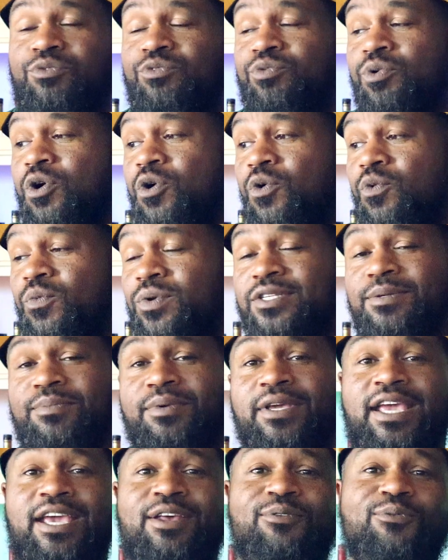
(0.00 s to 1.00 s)
Throw in with some
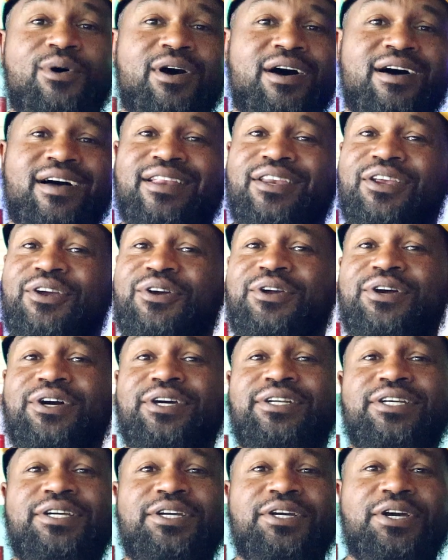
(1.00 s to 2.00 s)
quinoa and you're
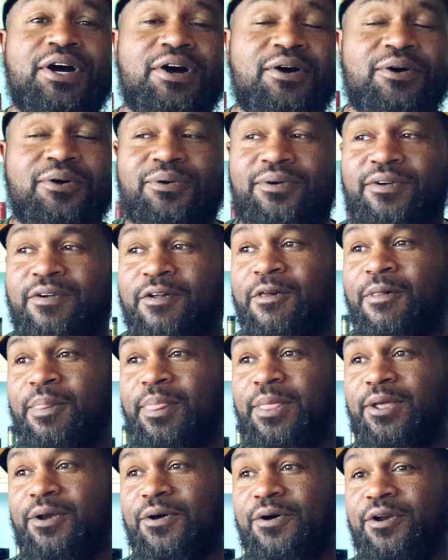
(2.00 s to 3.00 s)
good to go.
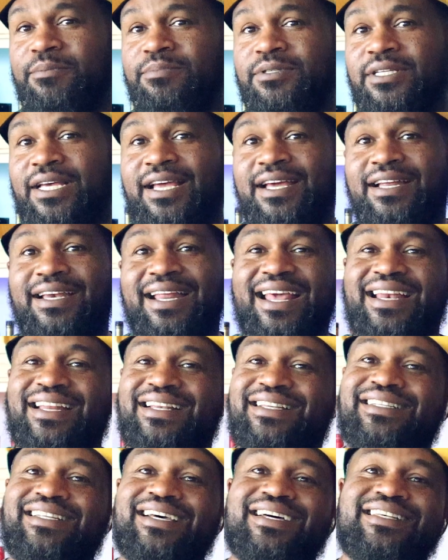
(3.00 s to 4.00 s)
You know what I'm saying? And
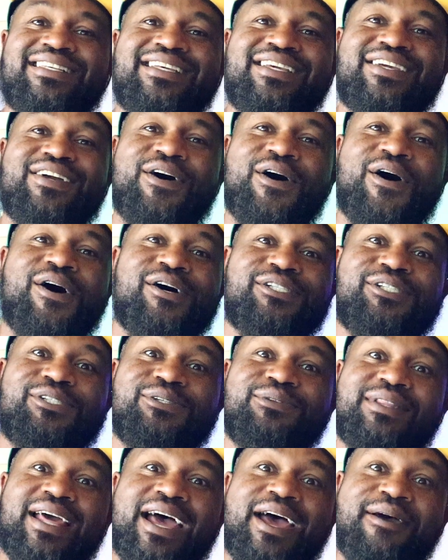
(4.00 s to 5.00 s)
it doesn't cost
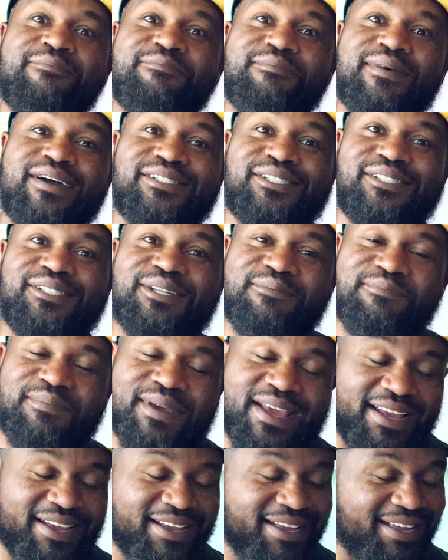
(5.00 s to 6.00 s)
you that much to
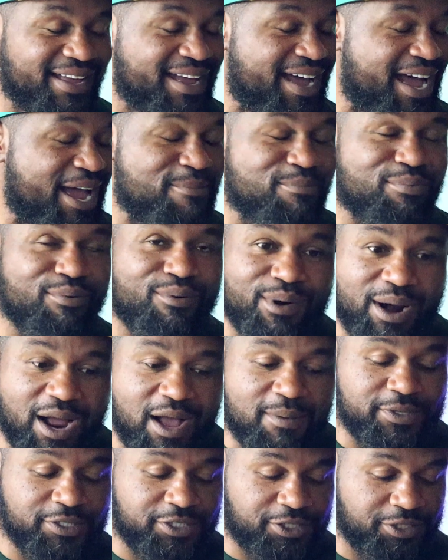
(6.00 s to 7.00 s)
make. I
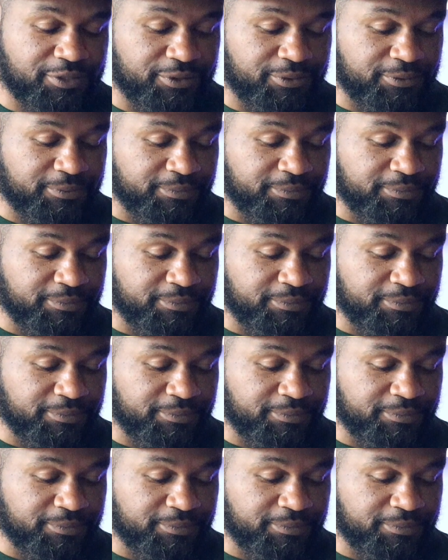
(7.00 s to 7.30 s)
promise you.